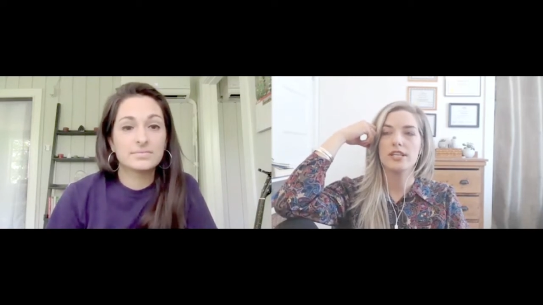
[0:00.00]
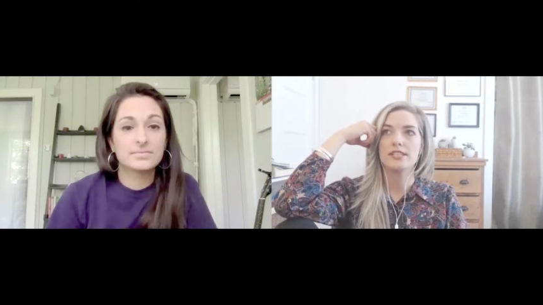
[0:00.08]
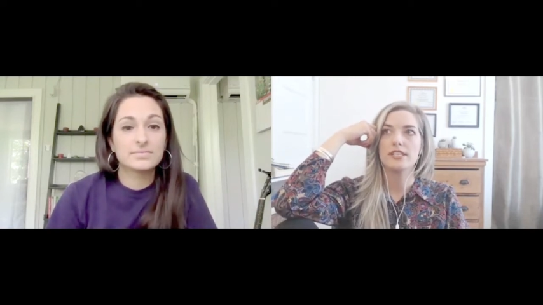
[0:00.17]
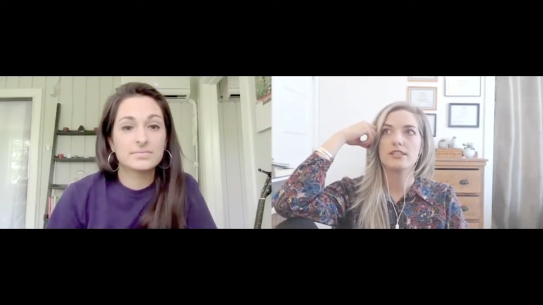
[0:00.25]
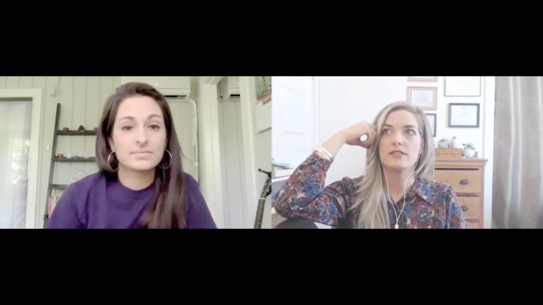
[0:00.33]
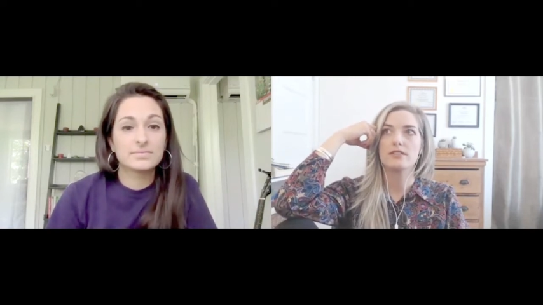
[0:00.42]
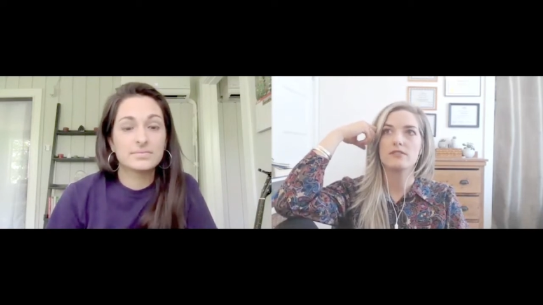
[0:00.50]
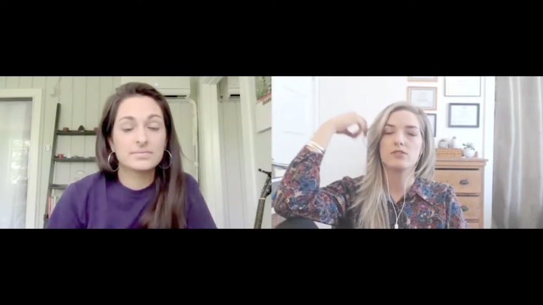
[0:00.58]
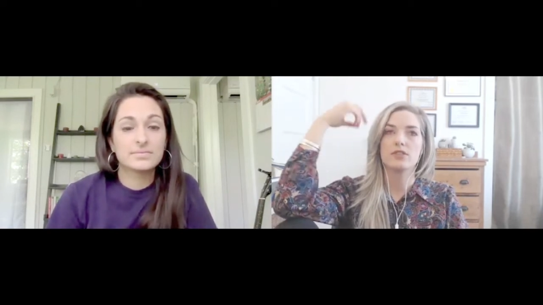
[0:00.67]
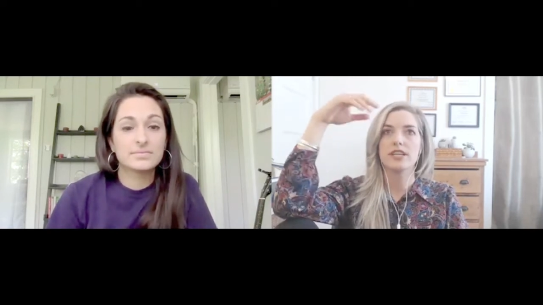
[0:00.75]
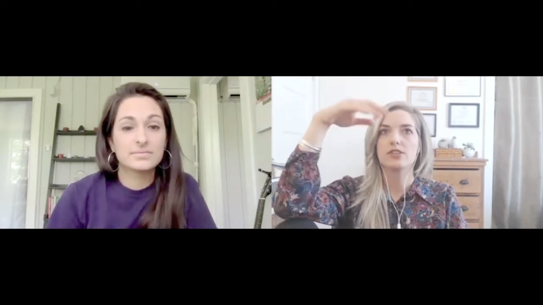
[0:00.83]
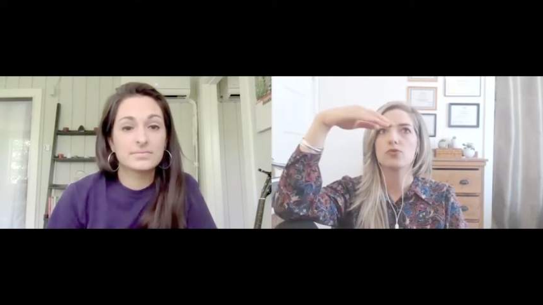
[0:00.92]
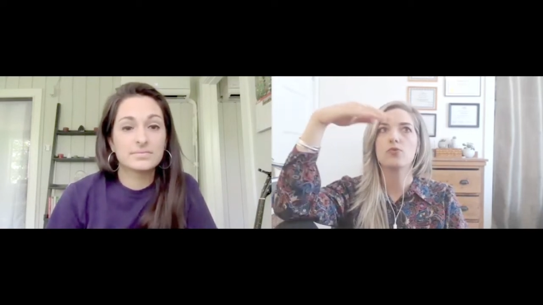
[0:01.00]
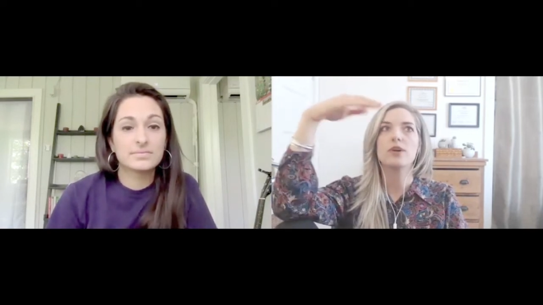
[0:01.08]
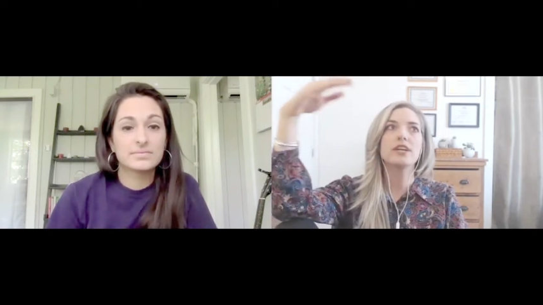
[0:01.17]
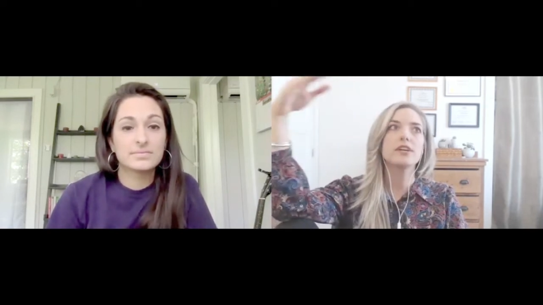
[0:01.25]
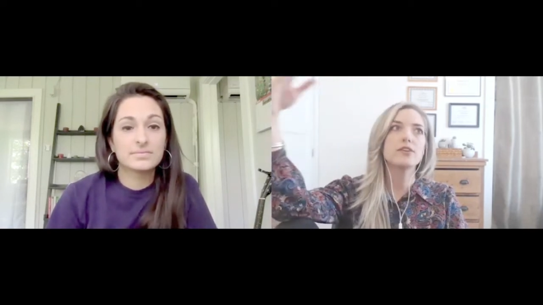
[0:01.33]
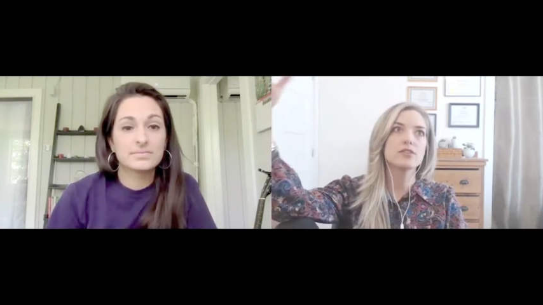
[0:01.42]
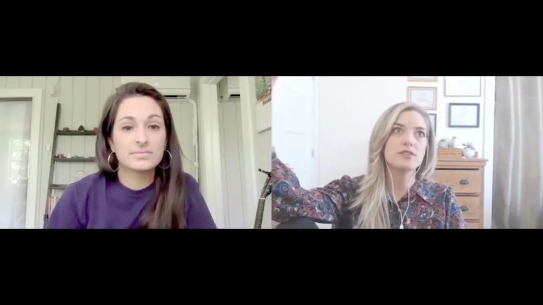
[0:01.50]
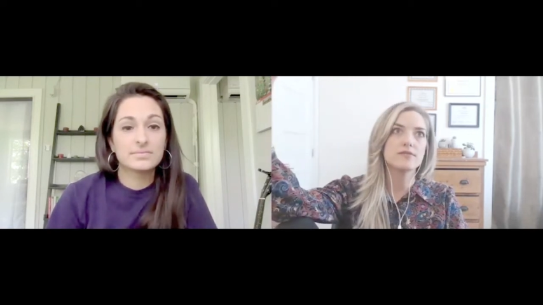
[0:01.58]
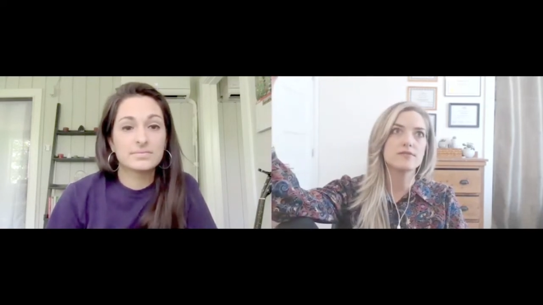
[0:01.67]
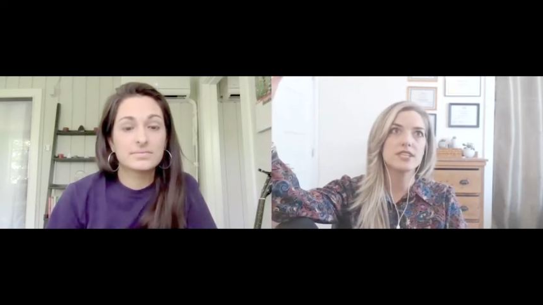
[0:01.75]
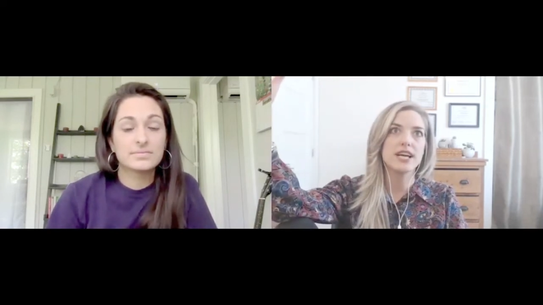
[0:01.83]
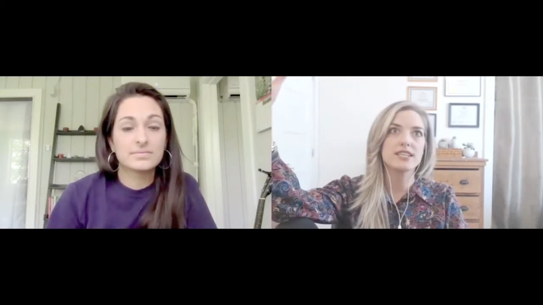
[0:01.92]
Speaker 1: He did like 20 years
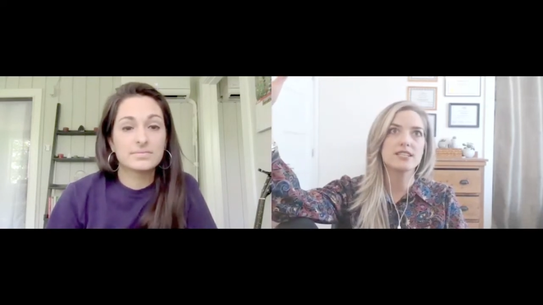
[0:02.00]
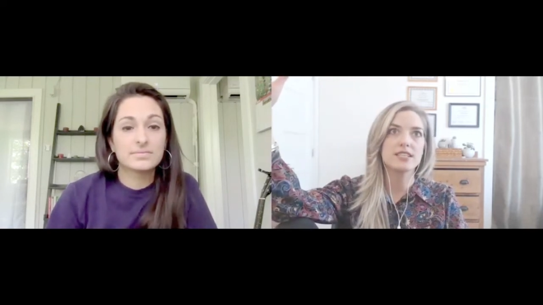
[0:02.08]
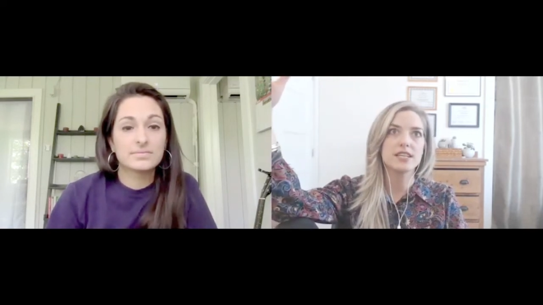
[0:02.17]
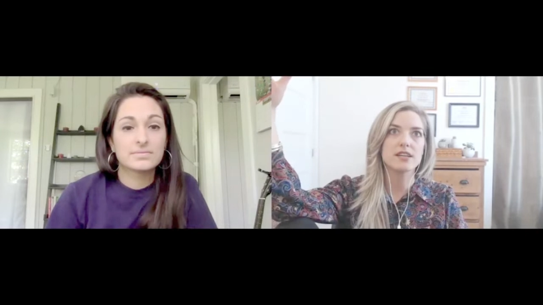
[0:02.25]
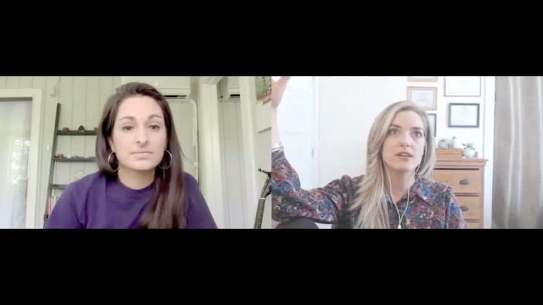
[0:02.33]
of testing,